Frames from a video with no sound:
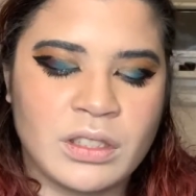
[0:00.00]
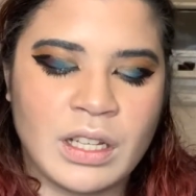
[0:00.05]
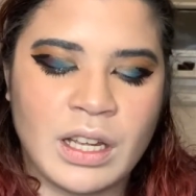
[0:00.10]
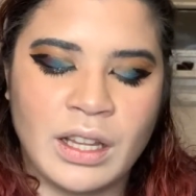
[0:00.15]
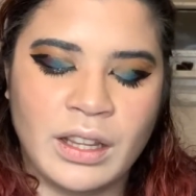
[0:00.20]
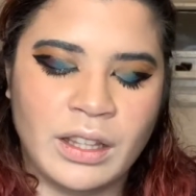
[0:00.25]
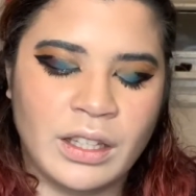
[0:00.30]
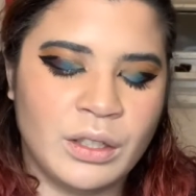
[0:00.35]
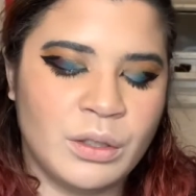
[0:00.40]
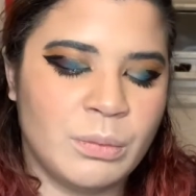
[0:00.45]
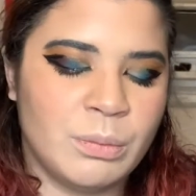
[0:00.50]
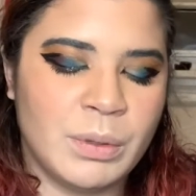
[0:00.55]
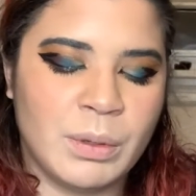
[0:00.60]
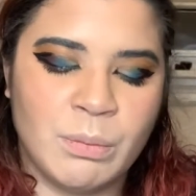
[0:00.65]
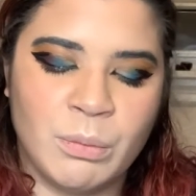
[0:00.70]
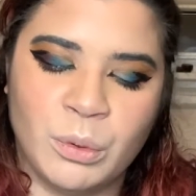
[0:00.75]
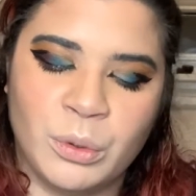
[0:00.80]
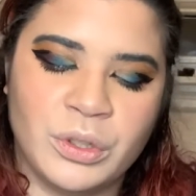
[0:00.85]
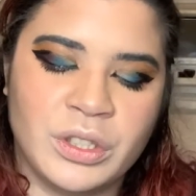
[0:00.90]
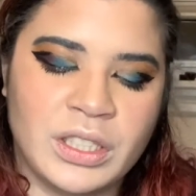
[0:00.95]
a little
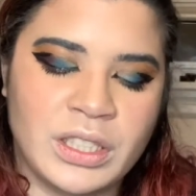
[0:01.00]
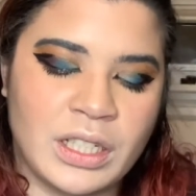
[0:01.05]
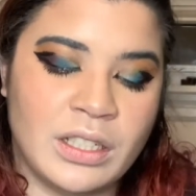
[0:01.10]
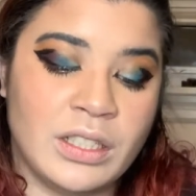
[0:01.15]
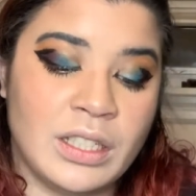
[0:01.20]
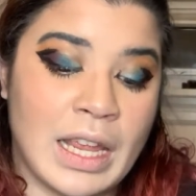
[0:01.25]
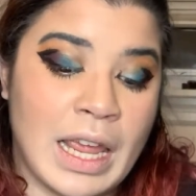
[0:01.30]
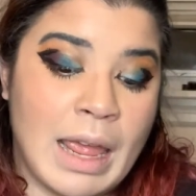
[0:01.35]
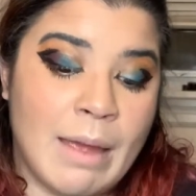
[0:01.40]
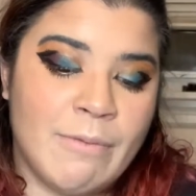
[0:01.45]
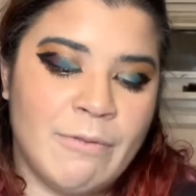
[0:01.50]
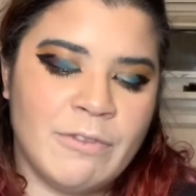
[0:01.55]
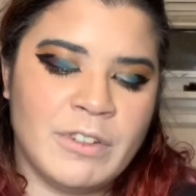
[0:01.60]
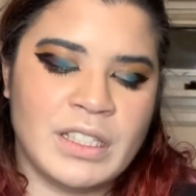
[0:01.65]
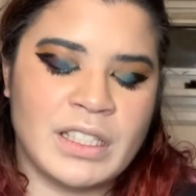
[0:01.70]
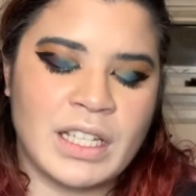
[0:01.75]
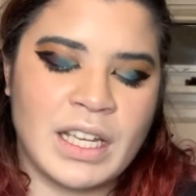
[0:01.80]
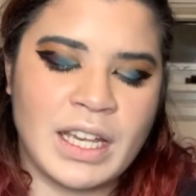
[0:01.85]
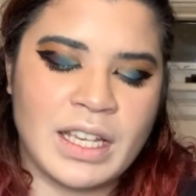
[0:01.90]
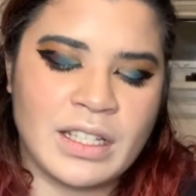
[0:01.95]
bit more done to
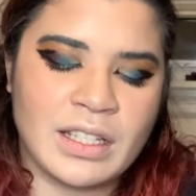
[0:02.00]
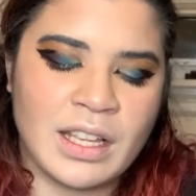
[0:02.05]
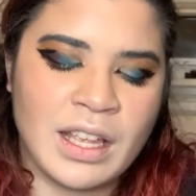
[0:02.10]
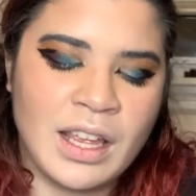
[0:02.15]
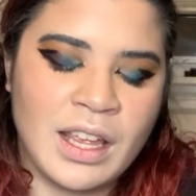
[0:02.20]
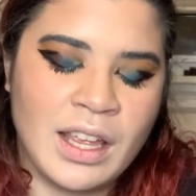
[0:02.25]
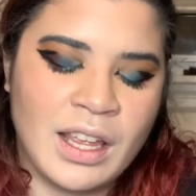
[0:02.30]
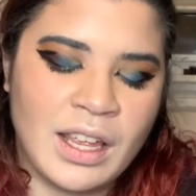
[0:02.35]
emphasize